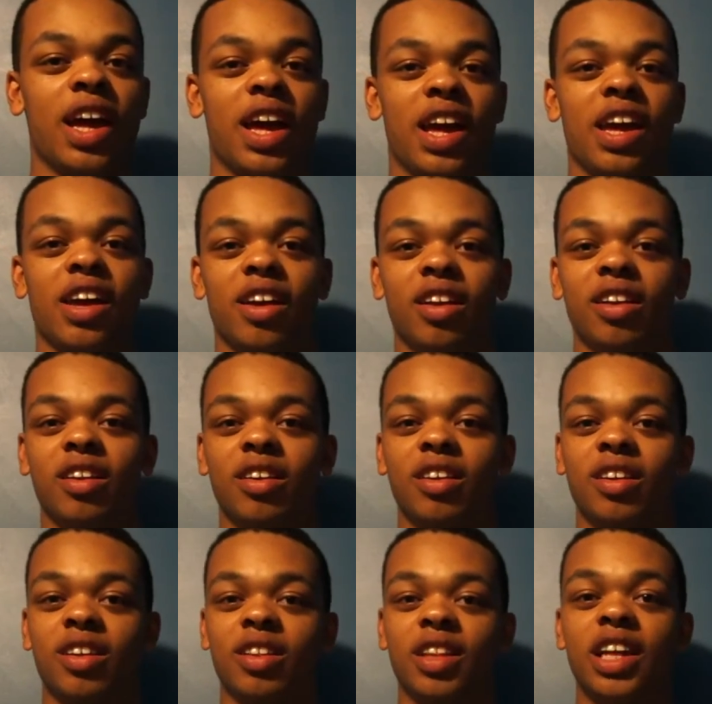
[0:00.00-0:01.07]
And
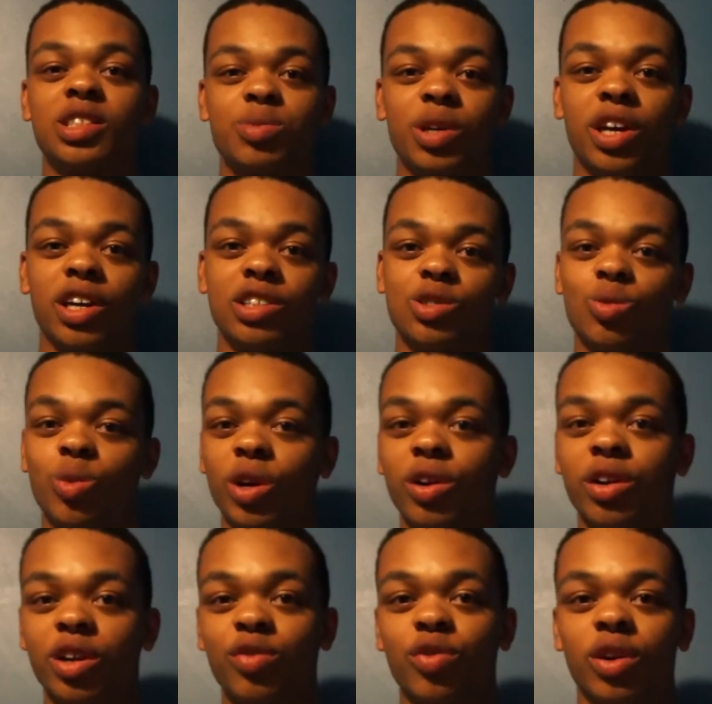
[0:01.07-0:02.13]
that's because we're
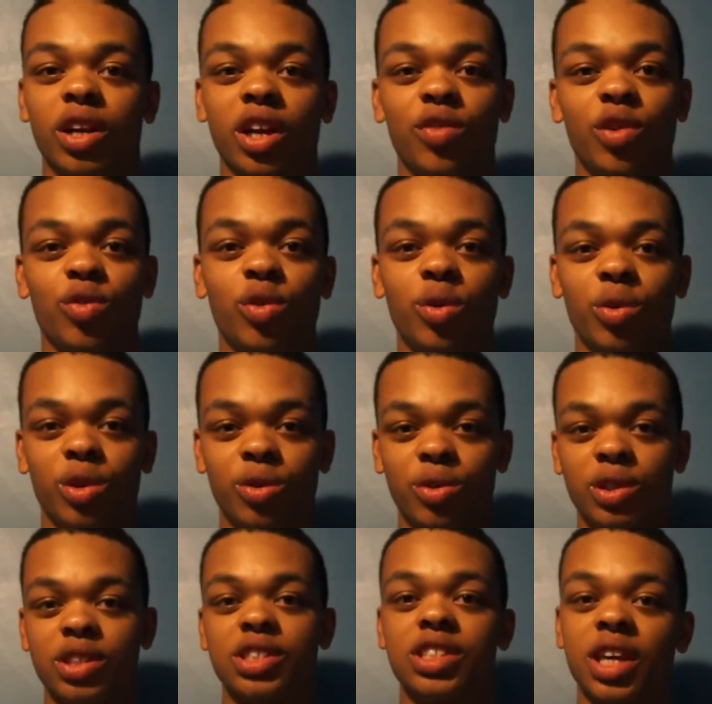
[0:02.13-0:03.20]
different. Even if we were
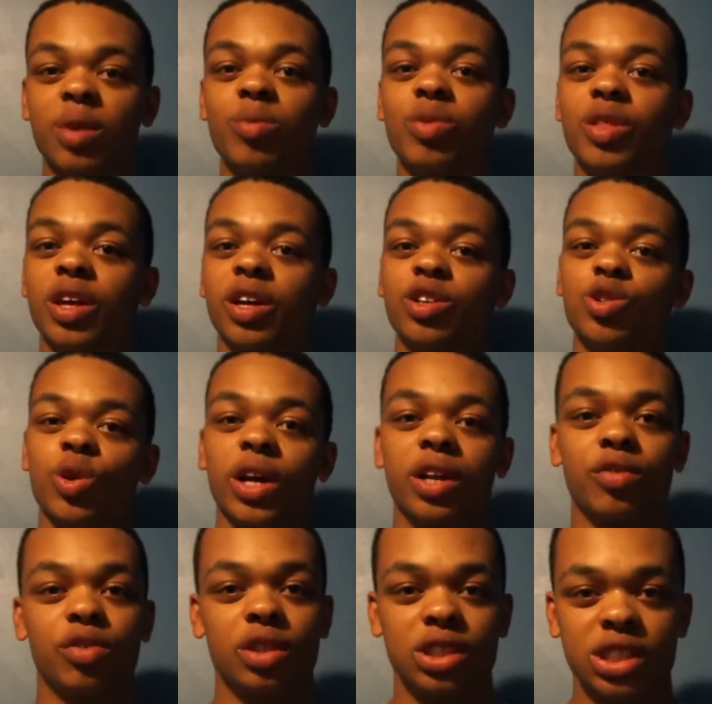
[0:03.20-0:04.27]
doing the same thing,
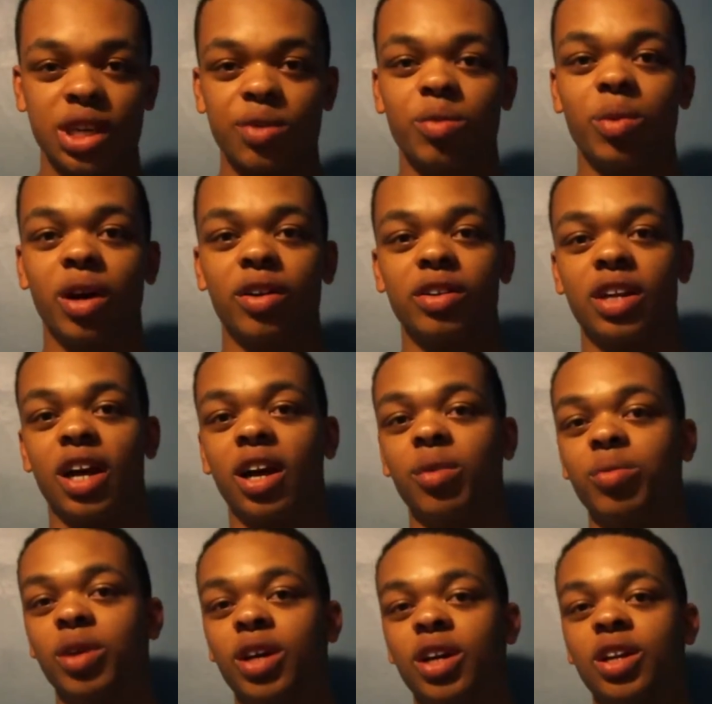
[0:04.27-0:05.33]
training for the same amount of
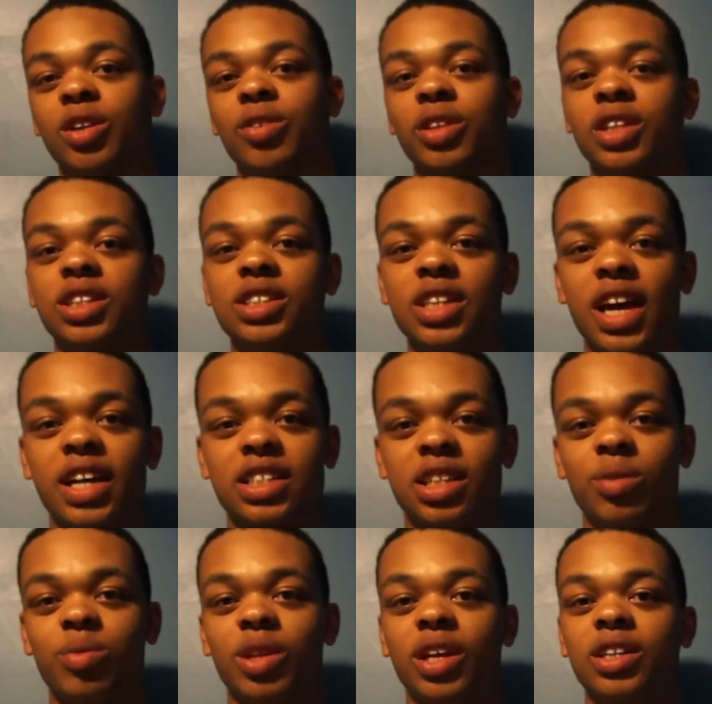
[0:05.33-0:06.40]
time, doing the exact
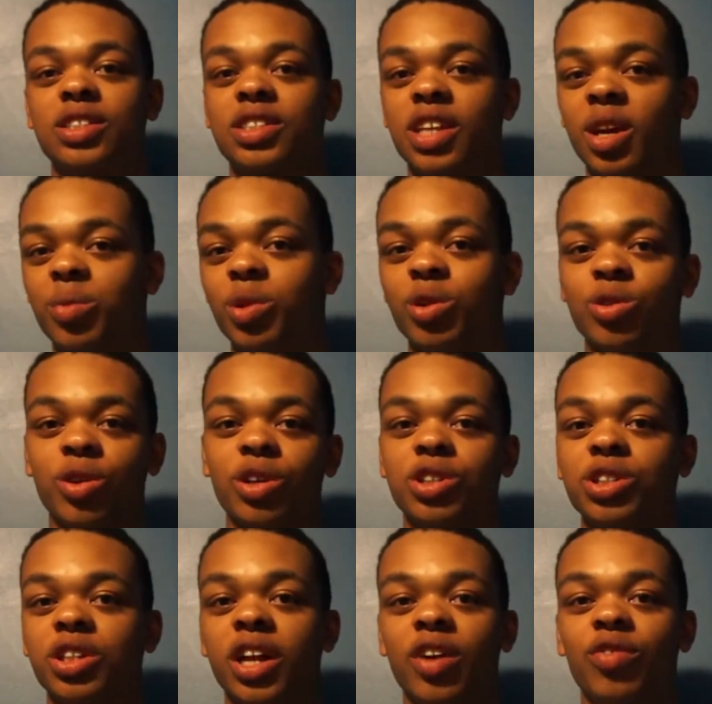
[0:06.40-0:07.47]
same thing, same
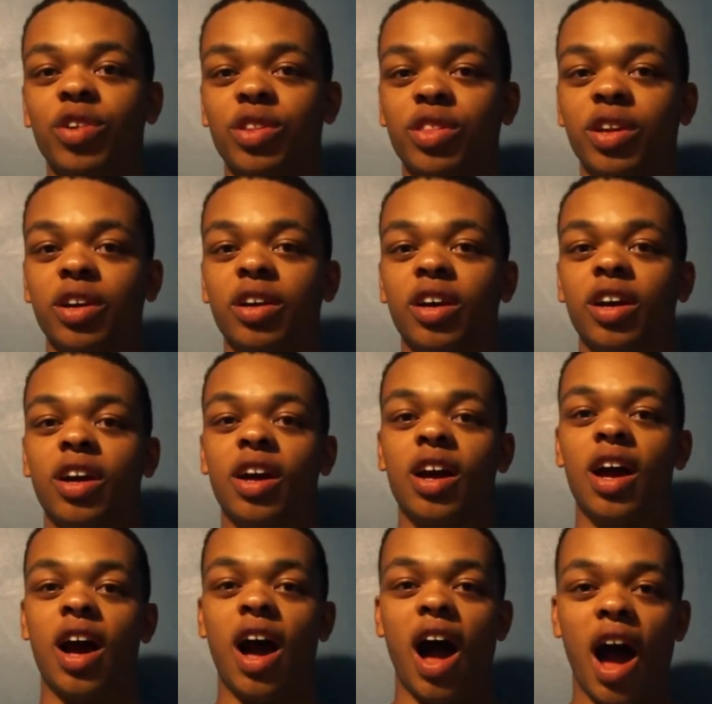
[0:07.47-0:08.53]
nutrition, everything,
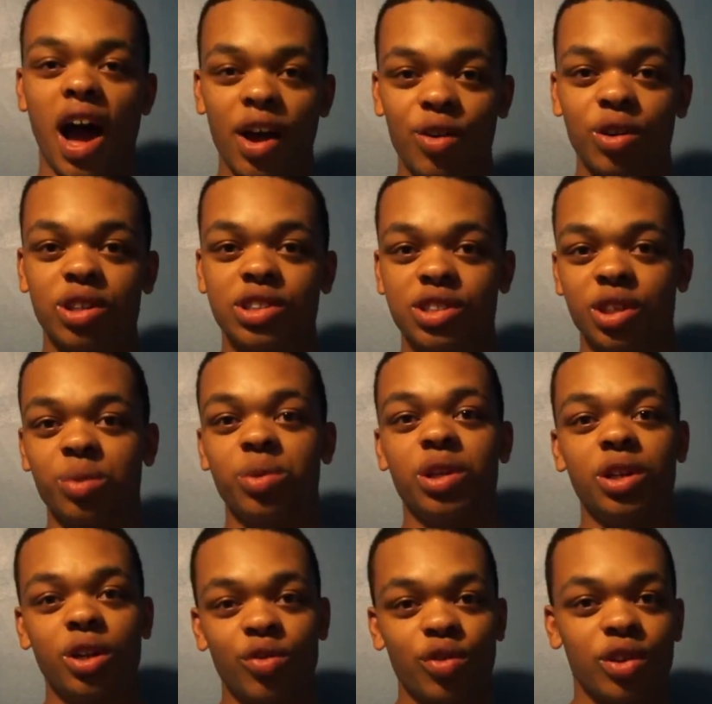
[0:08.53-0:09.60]
I would still be
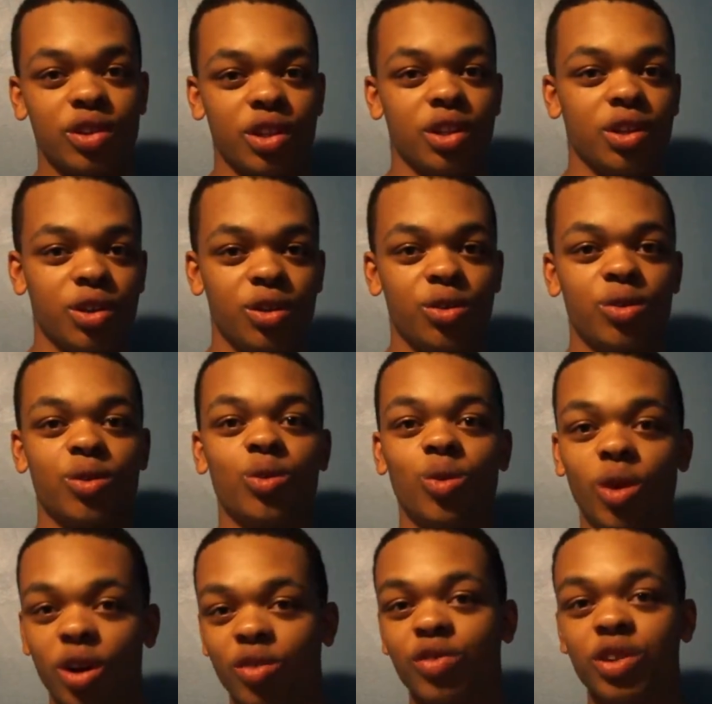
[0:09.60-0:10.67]
different than you.
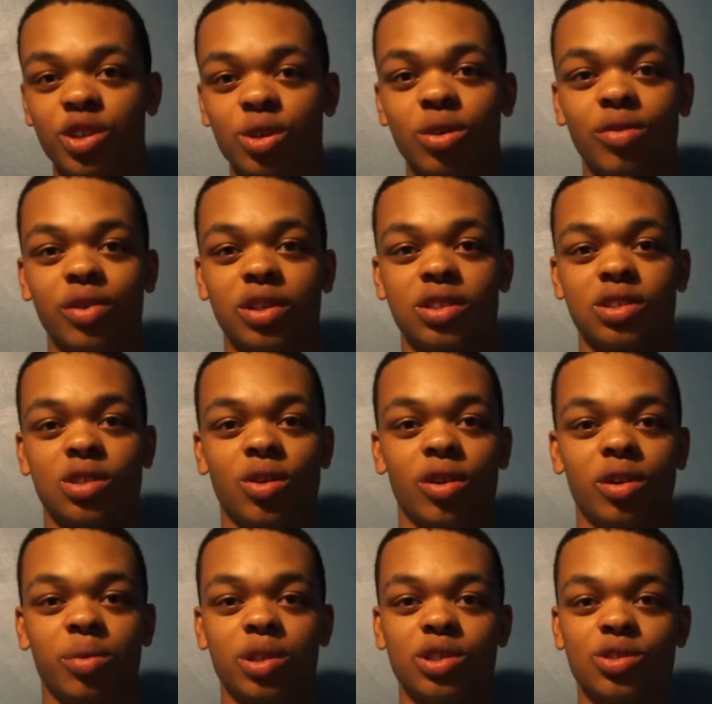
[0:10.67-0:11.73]
One of the two of us is
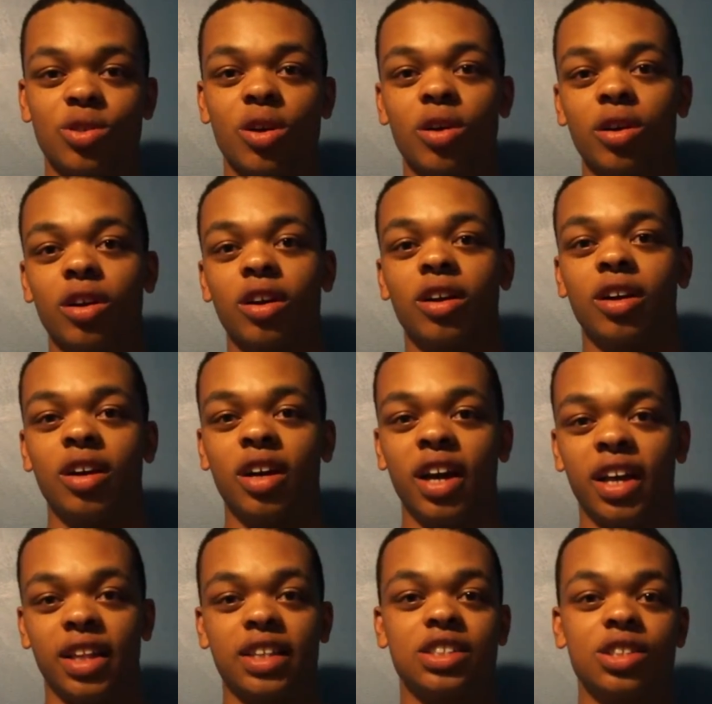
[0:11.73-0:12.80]
going to be stronger.
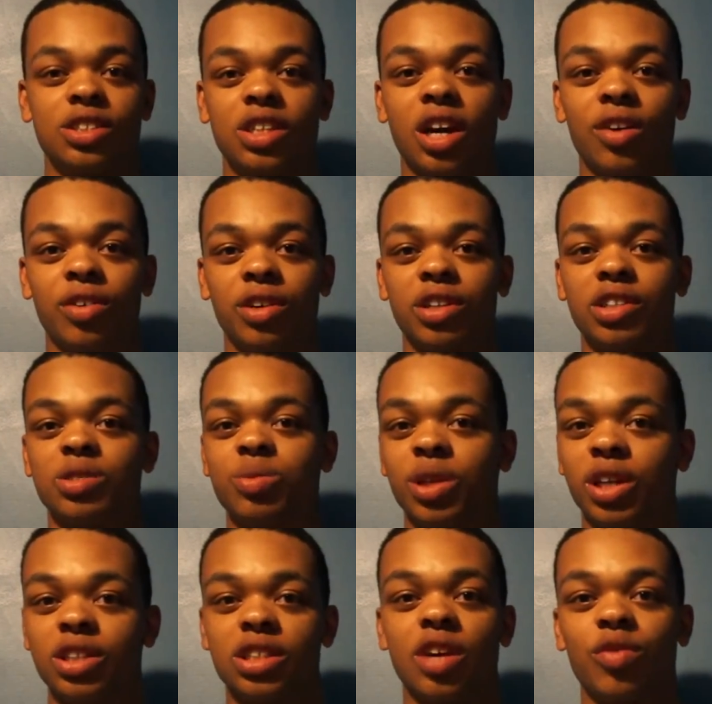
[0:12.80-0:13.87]
And that's just how it is,
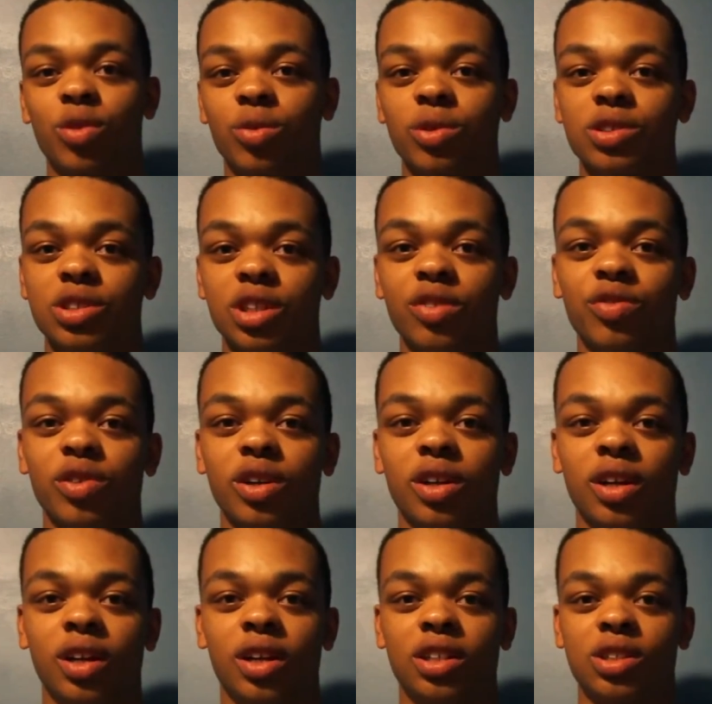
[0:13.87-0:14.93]
because everyone is different.
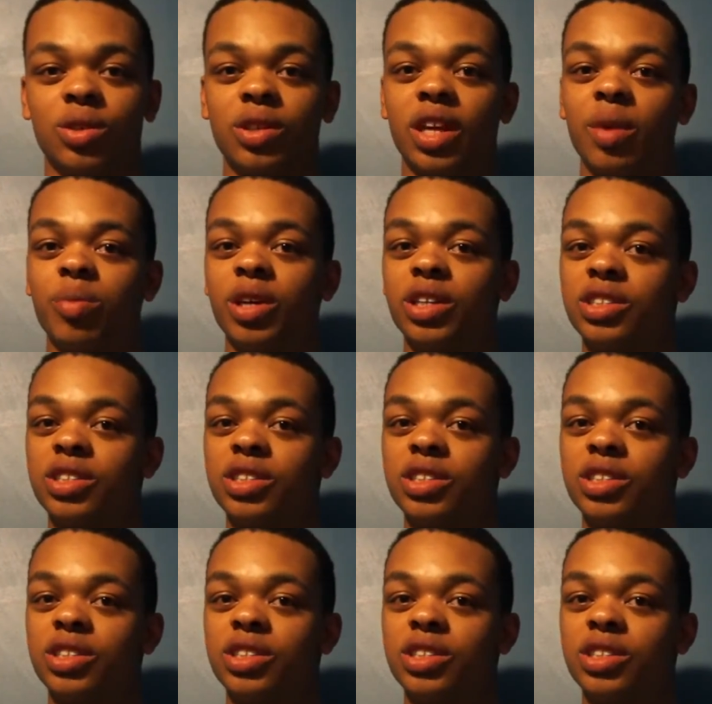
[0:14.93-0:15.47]
So with that being